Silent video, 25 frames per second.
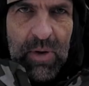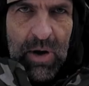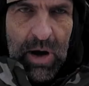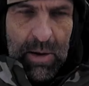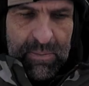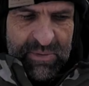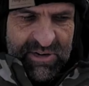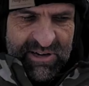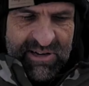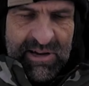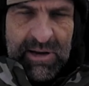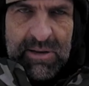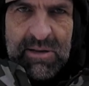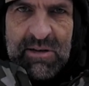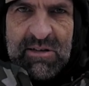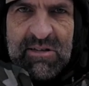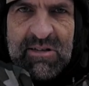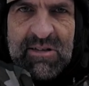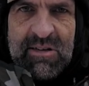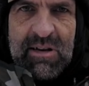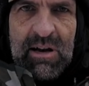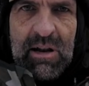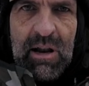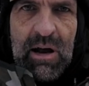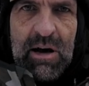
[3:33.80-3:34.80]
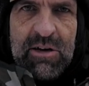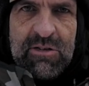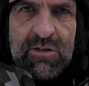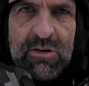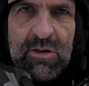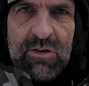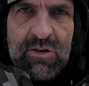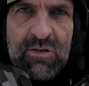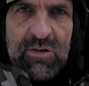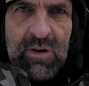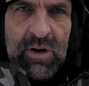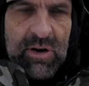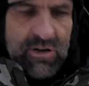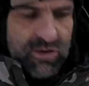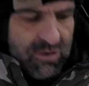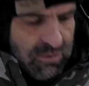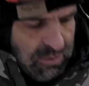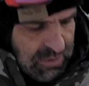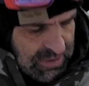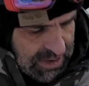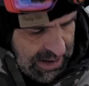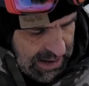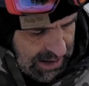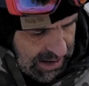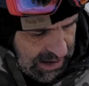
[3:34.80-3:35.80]
obviously this is a glass construction
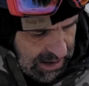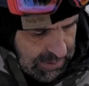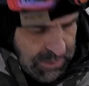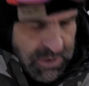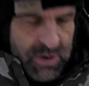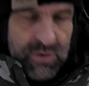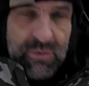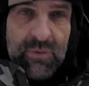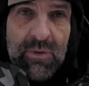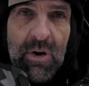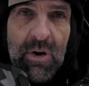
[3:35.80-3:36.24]
with a little bit of